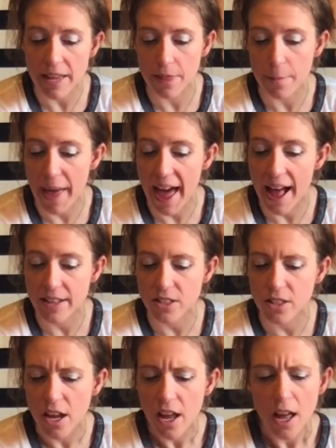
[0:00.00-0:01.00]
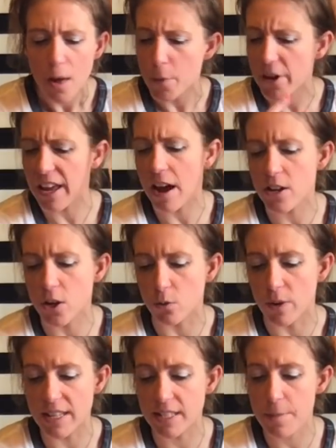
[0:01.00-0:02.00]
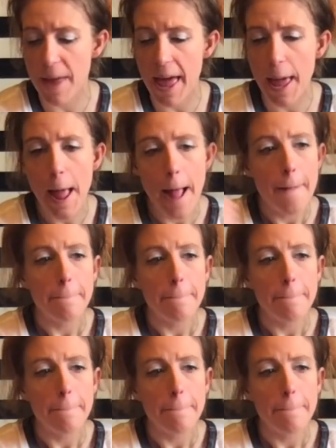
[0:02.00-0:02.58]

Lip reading: in the past, putting out your resume.